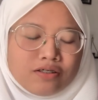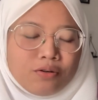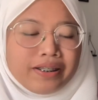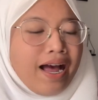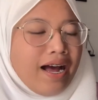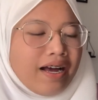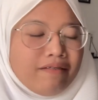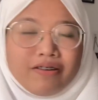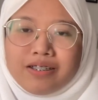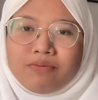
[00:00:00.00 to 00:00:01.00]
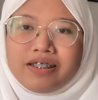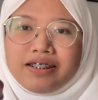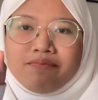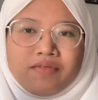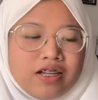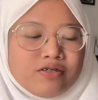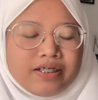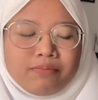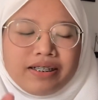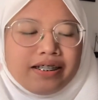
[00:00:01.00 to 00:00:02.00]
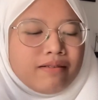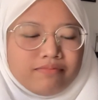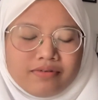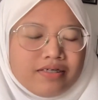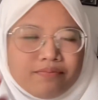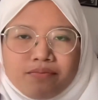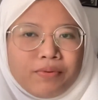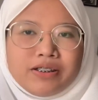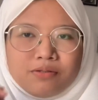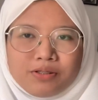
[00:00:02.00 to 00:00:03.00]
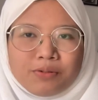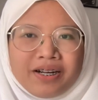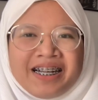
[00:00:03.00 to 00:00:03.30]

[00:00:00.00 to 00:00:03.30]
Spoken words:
So yeah, if you guys want to treat me up, please do so.